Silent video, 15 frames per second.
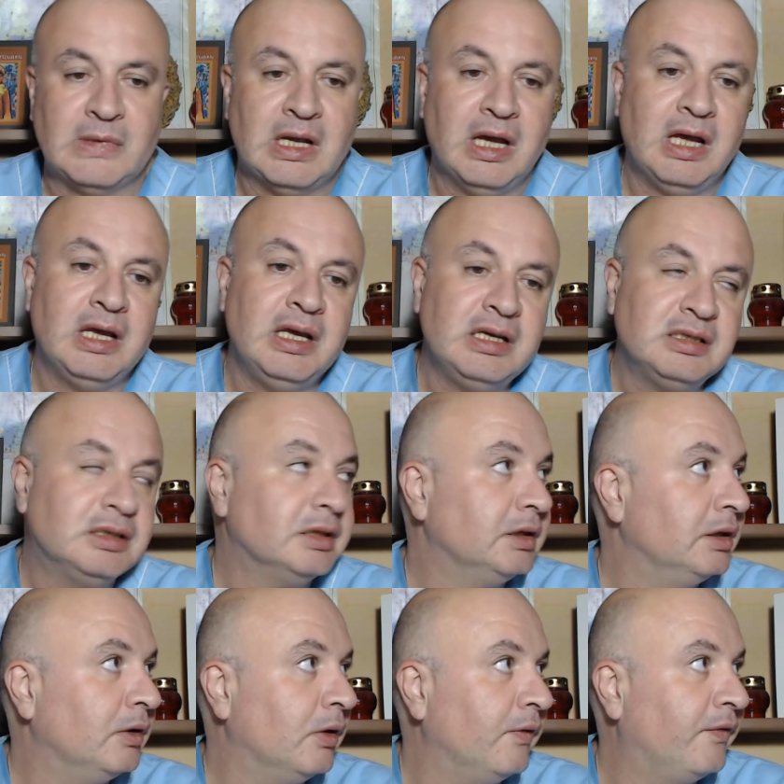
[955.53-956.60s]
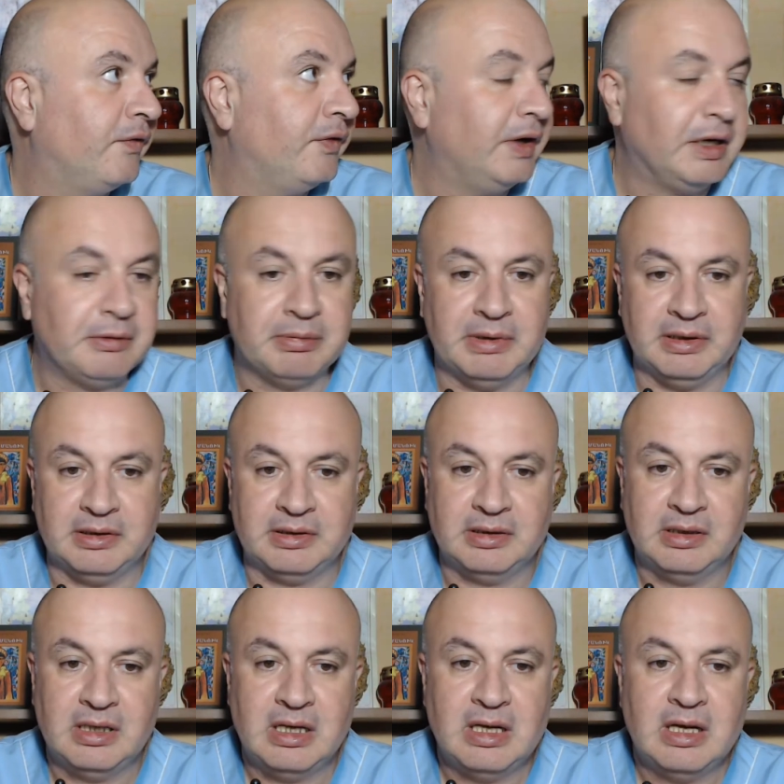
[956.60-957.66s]
A history of frequent
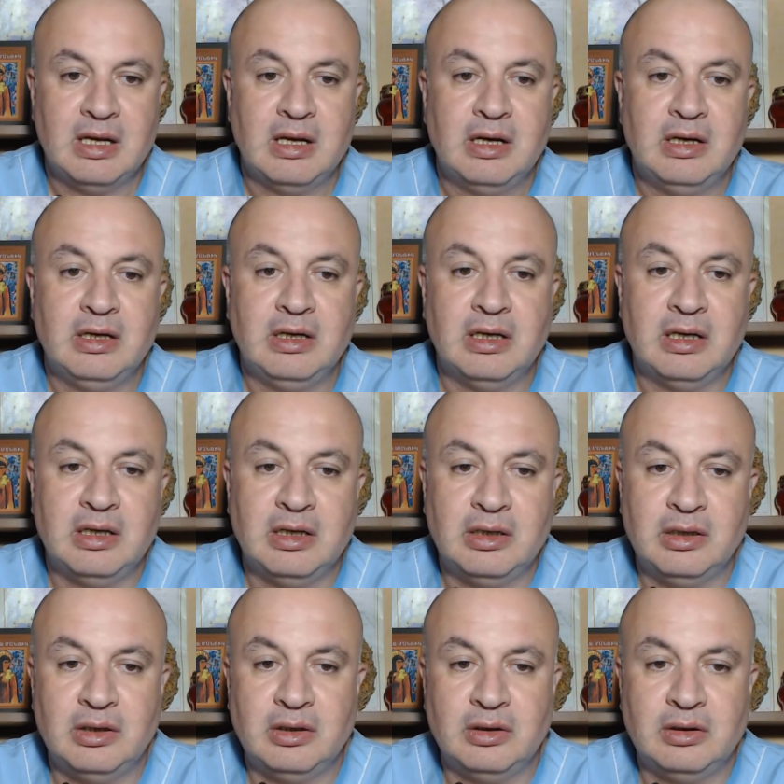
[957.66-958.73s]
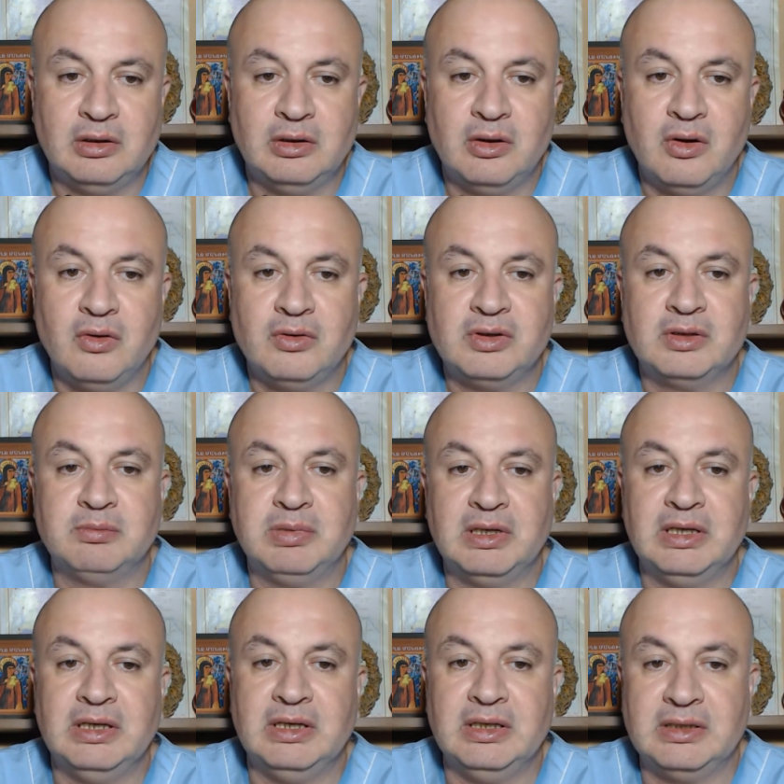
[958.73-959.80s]

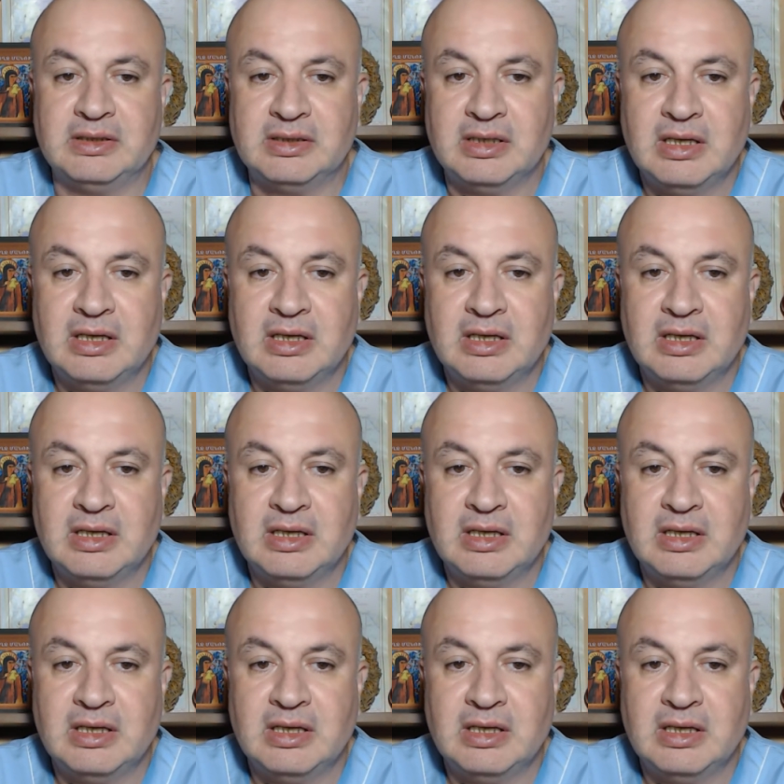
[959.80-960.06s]
nosebleeds,